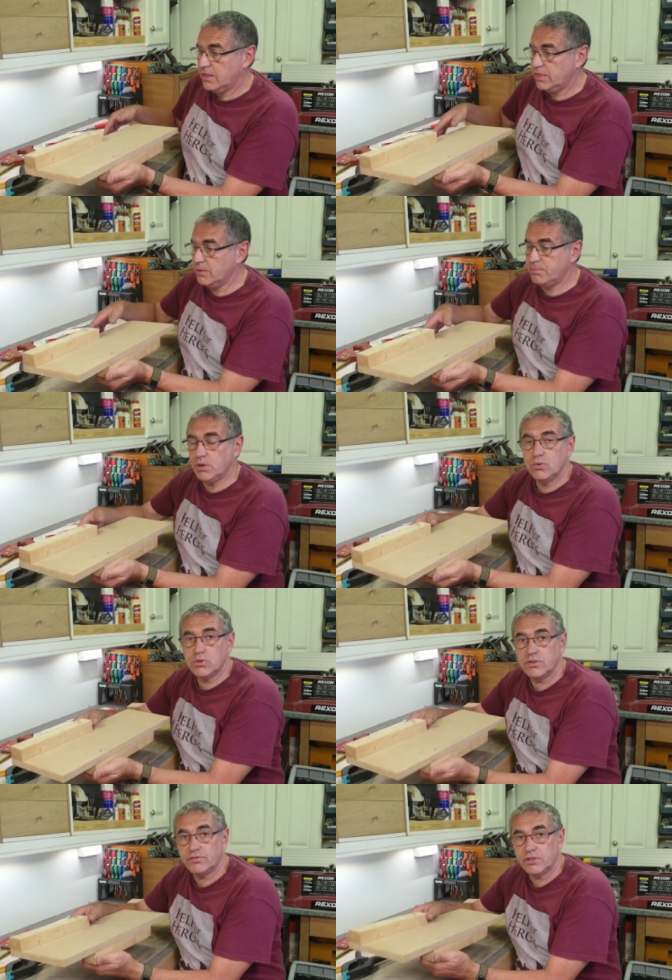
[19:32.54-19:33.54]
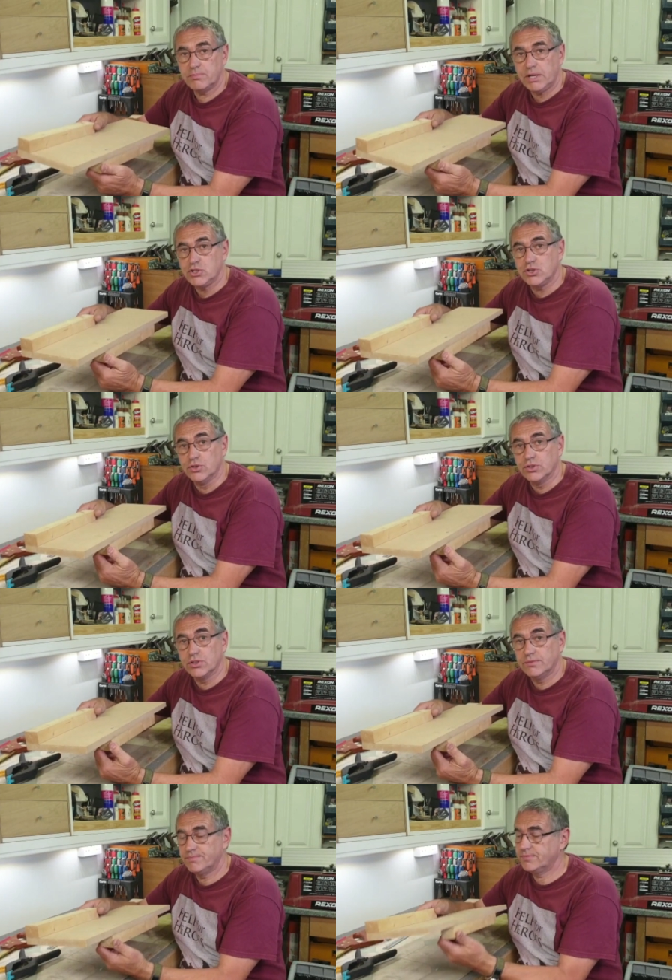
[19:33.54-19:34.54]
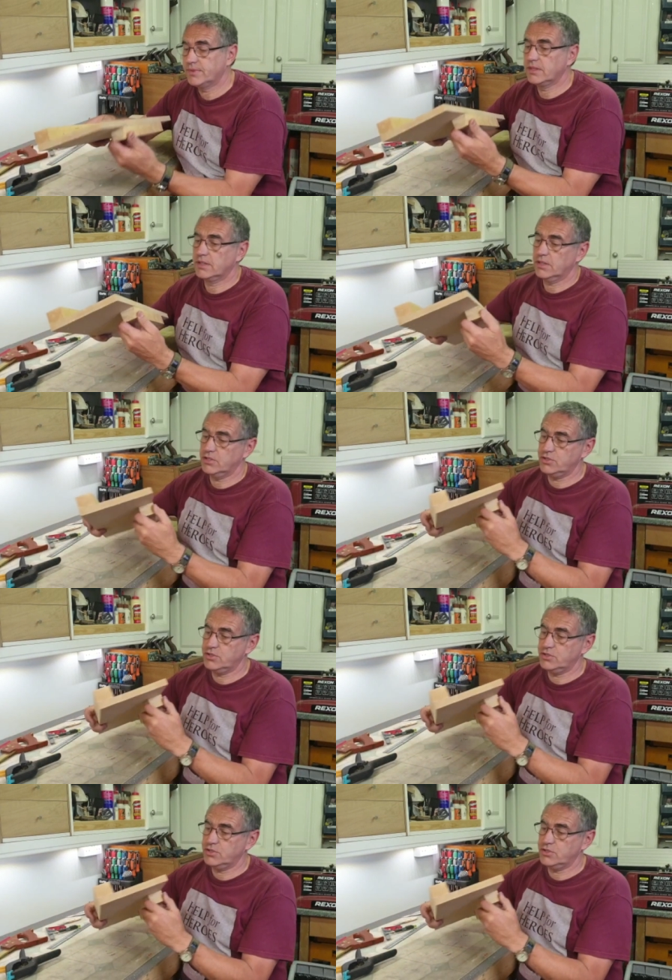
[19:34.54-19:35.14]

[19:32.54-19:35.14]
the build for the bench hook. As